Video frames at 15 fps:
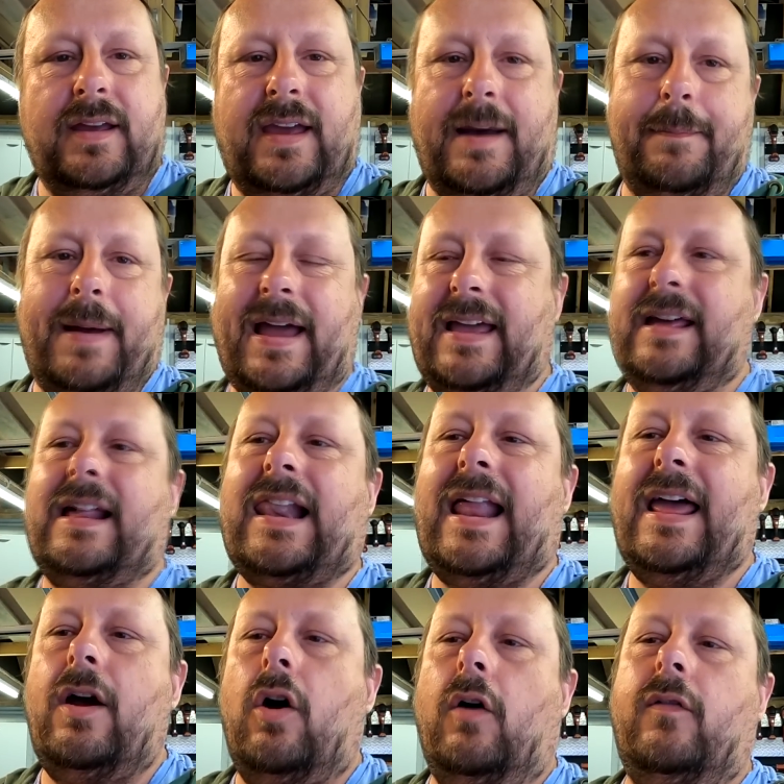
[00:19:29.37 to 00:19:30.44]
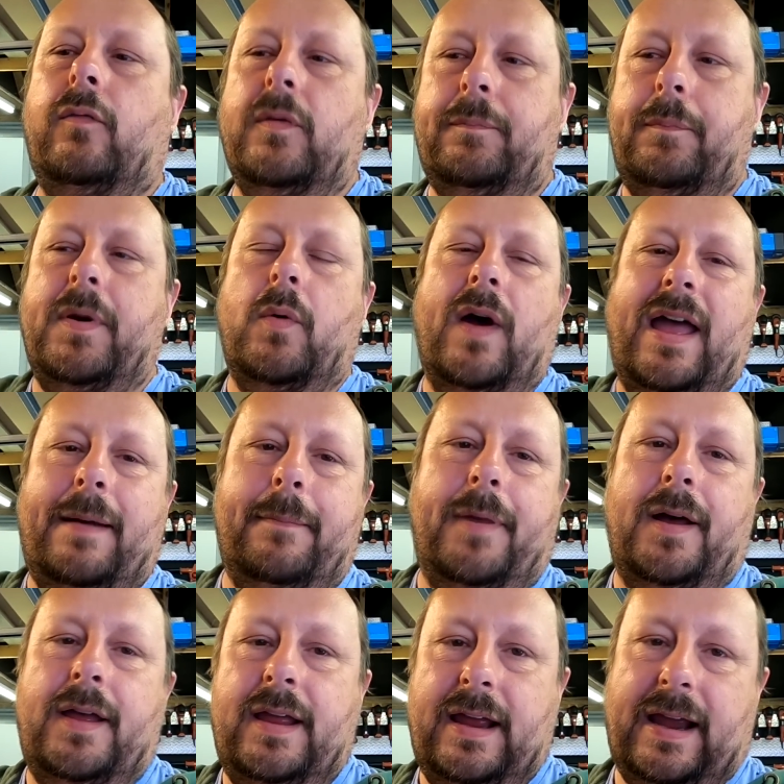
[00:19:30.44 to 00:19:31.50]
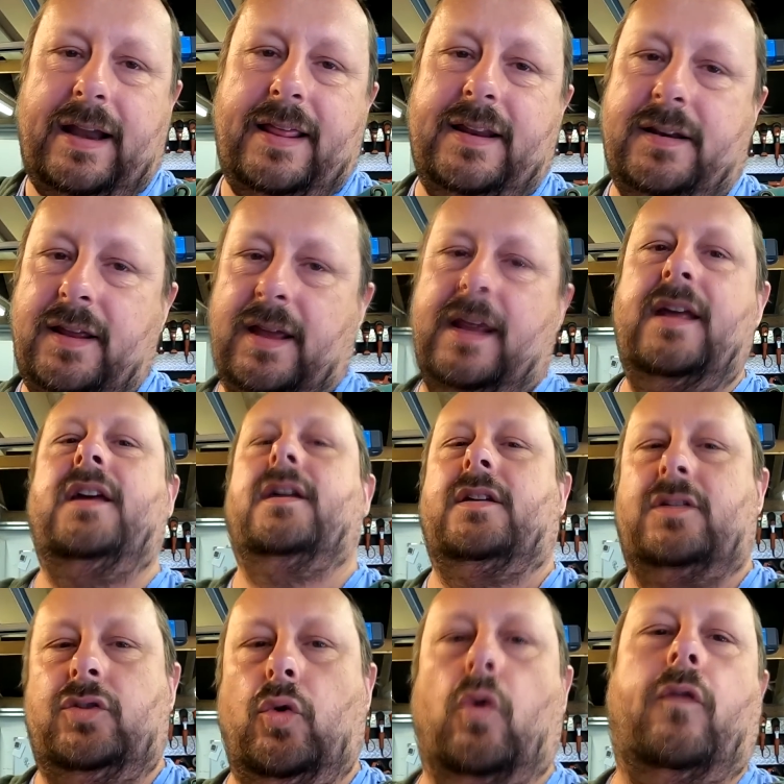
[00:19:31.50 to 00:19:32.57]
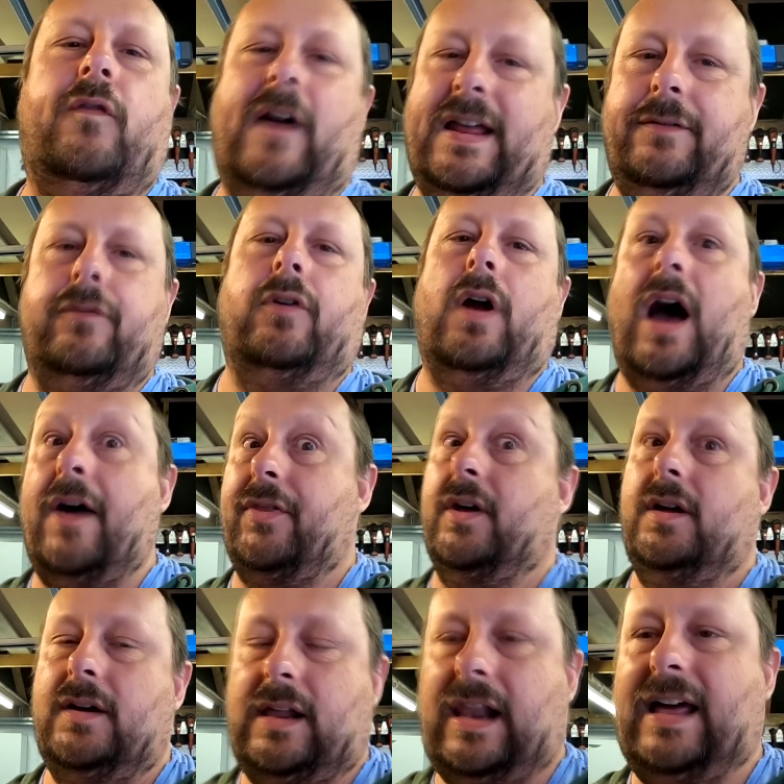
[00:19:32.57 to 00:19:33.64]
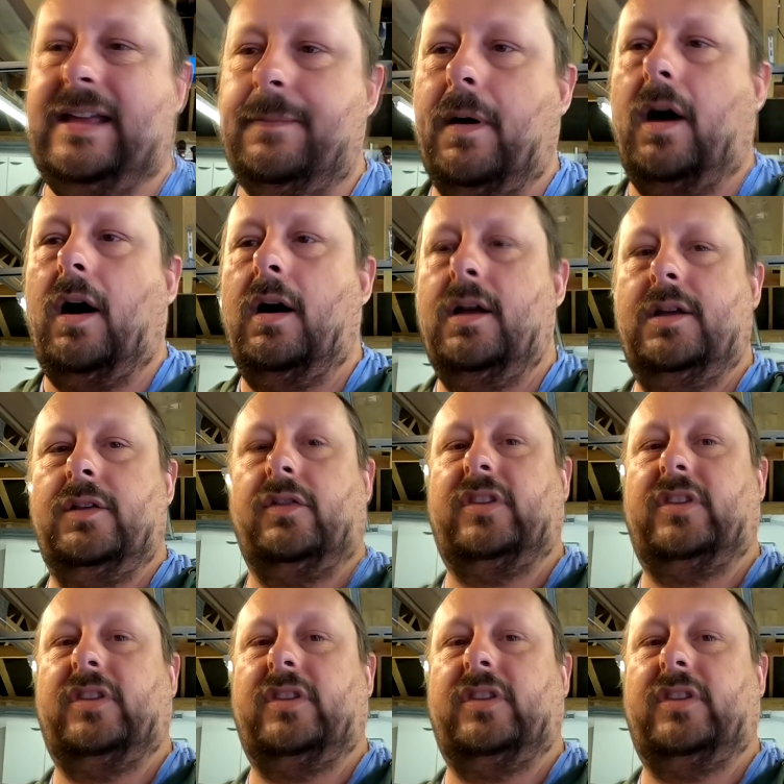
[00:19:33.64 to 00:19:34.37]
Come back and clay it off with built Hamber, and then your favourite other clay bar.